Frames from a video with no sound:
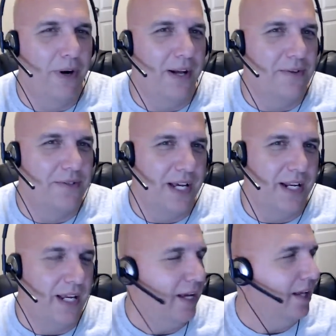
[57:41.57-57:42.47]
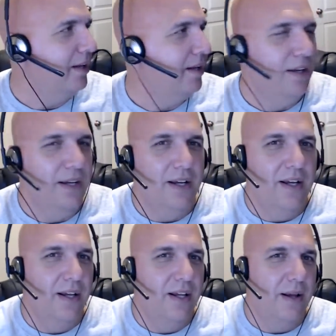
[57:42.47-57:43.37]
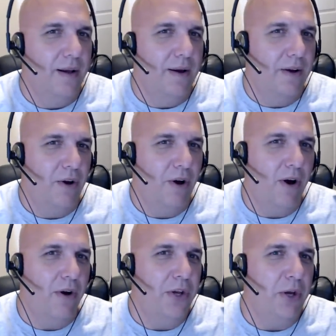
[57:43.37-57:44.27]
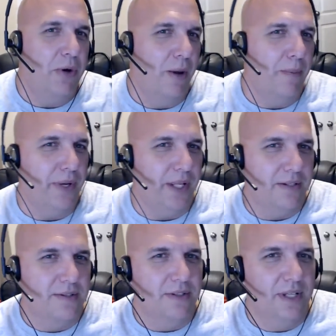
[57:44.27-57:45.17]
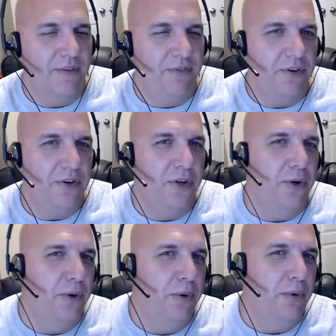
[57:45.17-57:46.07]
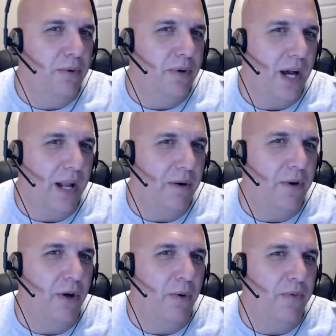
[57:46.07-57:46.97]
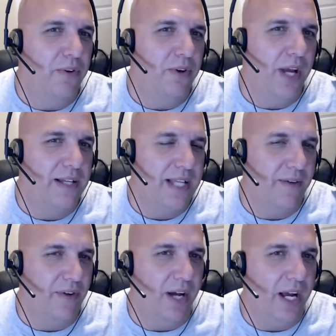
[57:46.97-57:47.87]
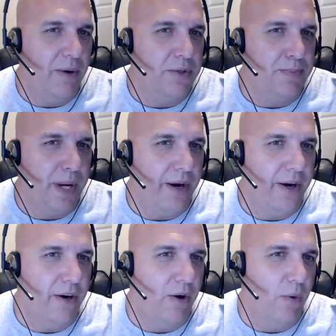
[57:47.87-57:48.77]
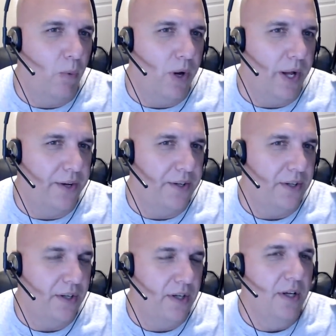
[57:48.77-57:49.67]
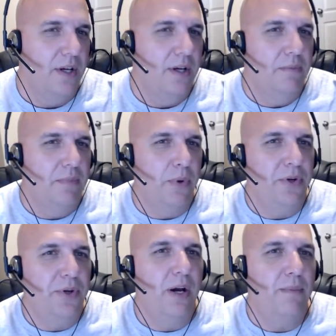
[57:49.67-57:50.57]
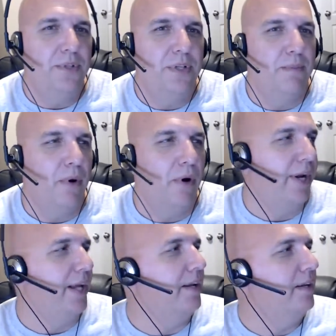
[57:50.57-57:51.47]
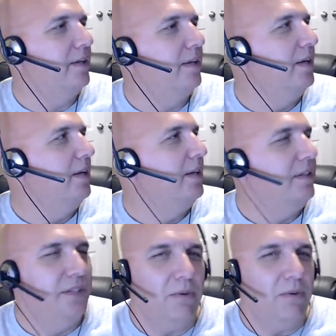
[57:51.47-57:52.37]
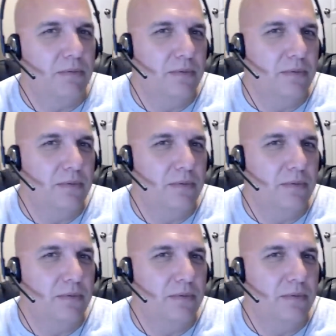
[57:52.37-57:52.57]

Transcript: and I'll say it again. Car audio companies. If you're new, I don't know if you guys have a language barrier or what, but when you come to the market, don't